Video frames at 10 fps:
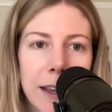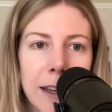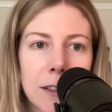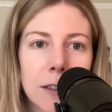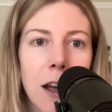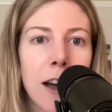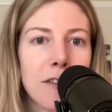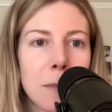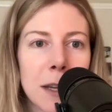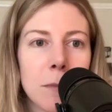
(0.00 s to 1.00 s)
and a lot of
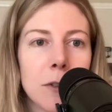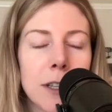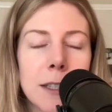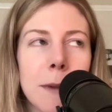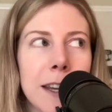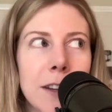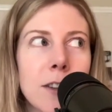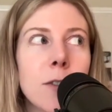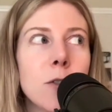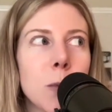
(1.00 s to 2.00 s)
people, it's making
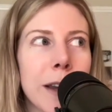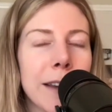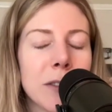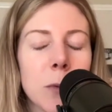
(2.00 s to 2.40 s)
huge waves,